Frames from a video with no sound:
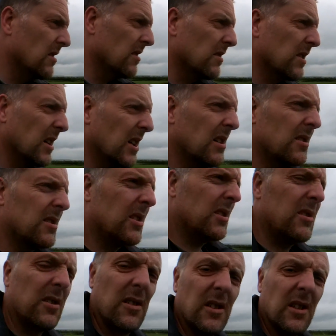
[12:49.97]
Thing is,
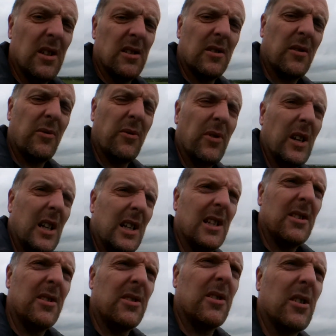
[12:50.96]
these are
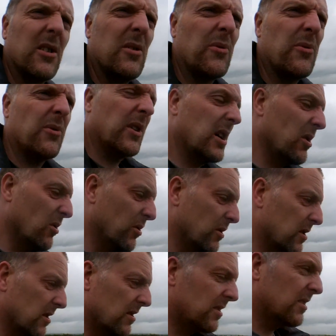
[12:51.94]
feelings that you feel.
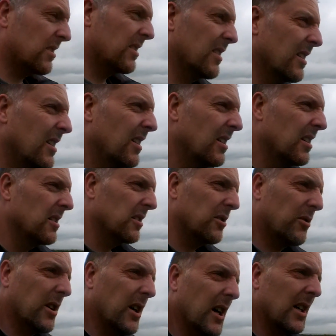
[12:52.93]
Don't
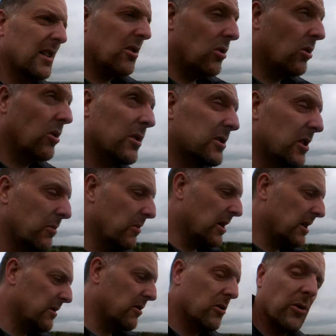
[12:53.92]
worry,
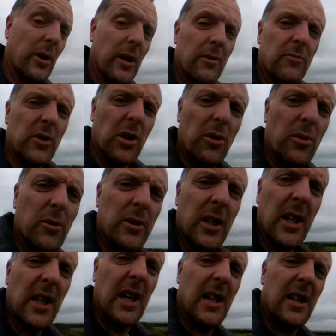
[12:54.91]
I'll go out and record it
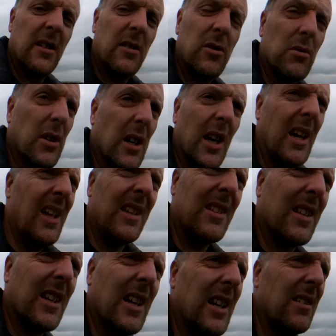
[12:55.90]
again. You can
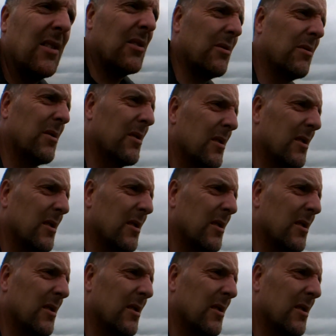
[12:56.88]
you?